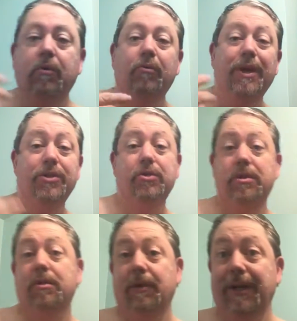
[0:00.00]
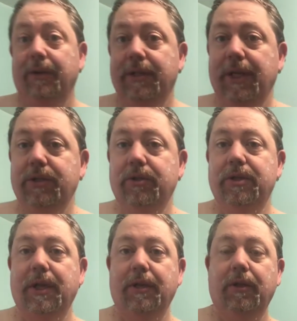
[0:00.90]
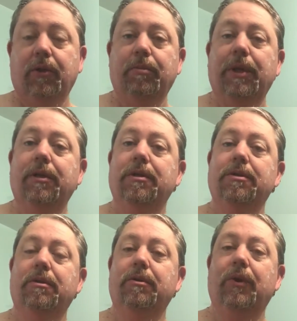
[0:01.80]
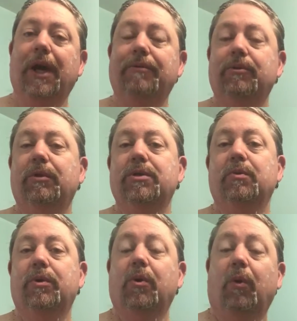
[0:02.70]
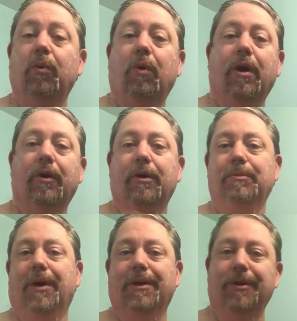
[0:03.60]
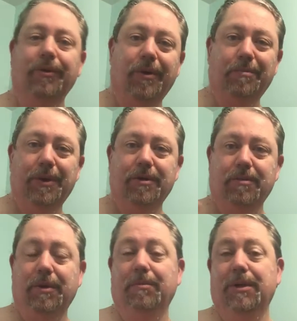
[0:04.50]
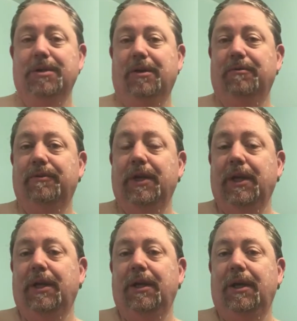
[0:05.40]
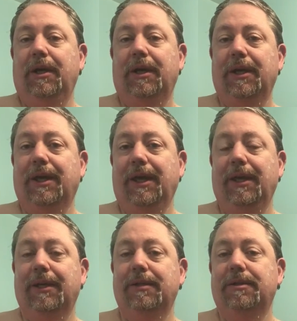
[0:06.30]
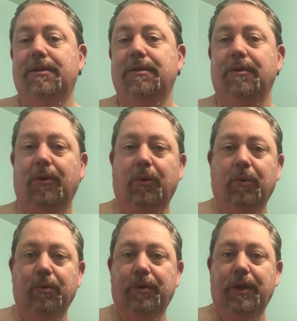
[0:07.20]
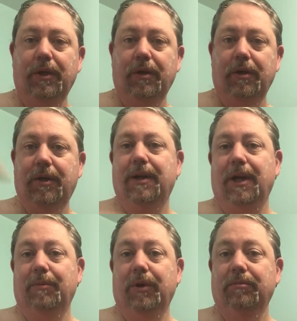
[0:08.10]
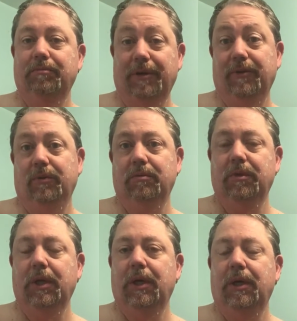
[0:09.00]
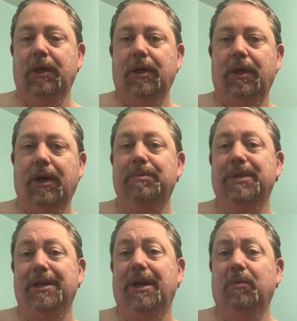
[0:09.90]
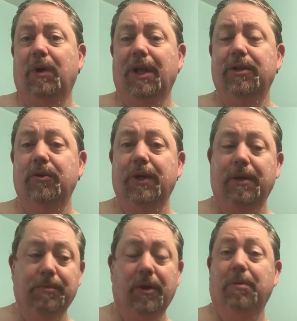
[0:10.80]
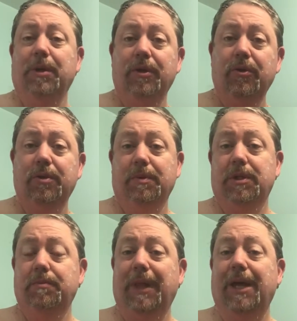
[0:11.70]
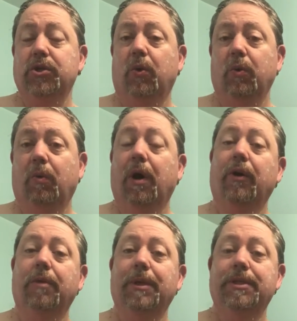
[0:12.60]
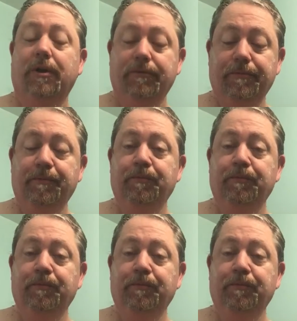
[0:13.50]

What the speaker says: razor still irritates your skin a little bit, so you have to rinse it with cold water. I'm not going to do that because I'm by myself and I can't hold the camera, my phone, upside down while I do that. But all I'm going to do is I'm going to splash cold water on myself.